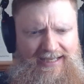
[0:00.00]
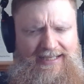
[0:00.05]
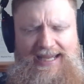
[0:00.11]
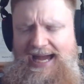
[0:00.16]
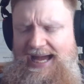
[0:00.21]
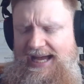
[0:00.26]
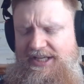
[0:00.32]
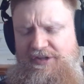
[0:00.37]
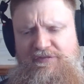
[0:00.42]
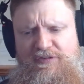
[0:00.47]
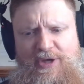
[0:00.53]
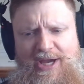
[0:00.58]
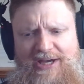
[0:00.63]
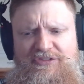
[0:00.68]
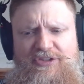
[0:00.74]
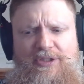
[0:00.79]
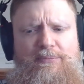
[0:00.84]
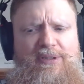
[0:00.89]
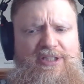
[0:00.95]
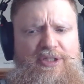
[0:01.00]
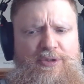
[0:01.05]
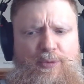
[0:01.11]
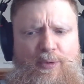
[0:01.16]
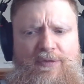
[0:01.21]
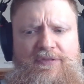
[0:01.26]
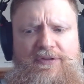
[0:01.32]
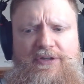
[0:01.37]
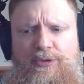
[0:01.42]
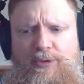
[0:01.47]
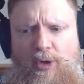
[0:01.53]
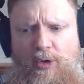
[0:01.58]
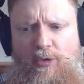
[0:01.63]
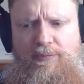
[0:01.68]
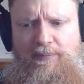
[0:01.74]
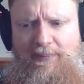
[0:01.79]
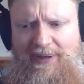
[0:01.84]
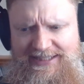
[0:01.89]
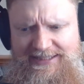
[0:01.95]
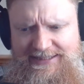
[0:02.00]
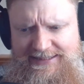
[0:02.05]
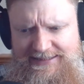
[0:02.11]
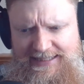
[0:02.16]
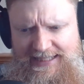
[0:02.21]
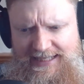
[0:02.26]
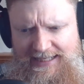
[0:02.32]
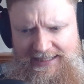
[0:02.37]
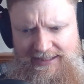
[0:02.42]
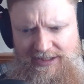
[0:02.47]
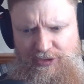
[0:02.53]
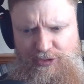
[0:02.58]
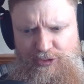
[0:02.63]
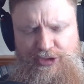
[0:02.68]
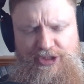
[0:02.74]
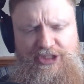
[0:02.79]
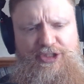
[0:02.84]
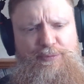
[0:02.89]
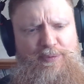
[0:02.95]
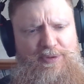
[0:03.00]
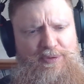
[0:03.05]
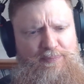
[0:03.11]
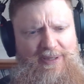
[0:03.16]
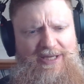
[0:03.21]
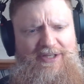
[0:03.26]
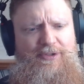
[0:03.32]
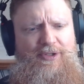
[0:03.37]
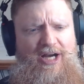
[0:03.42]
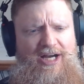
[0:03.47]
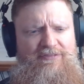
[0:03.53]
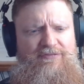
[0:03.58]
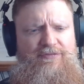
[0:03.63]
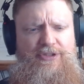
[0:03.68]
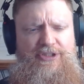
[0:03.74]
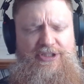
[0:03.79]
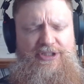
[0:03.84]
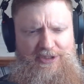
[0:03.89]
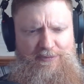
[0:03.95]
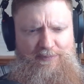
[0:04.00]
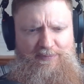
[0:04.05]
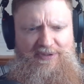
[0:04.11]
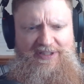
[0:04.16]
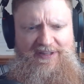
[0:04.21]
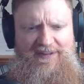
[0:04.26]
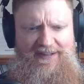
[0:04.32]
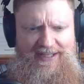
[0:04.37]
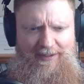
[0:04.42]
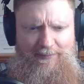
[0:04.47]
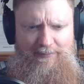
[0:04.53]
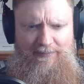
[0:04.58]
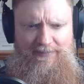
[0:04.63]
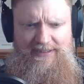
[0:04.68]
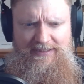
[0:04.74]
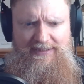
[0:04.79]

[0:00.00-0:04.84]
Yeah, and if you have somebody with a growth mindset, you're going to be better off for keeping them.